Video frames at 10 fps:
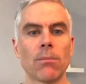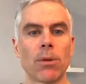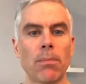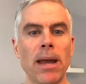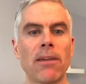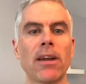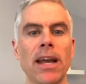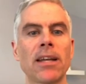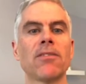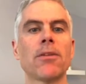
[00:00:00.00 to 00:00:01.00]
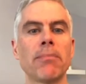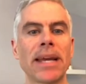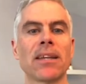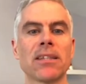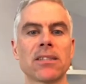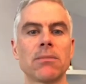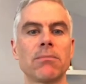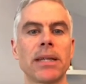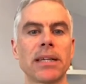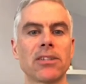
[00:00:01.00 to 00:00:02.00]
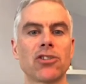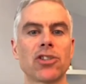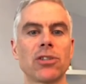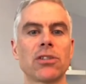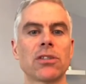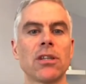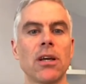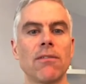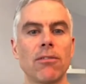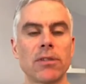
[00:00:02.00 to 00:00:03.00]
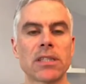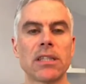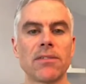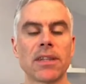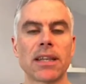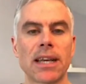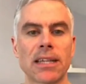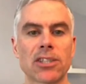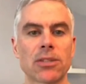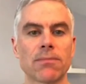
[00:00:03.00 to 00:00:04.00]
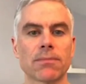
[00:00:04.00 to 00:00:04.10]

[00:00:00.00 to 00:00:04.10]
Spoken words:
Prepare ahead of the mechanism being introduced for receiving the cash.